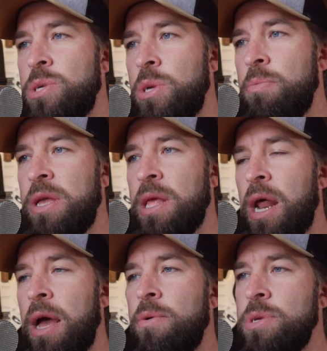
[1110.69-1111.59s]
assuming
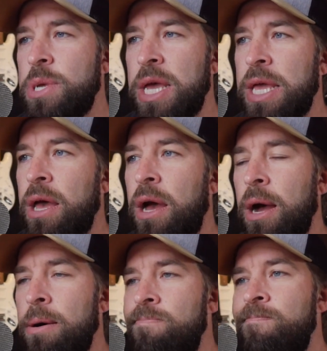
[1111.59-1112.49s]
that I was a
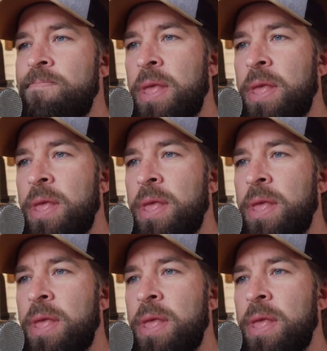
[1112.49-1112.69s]
um,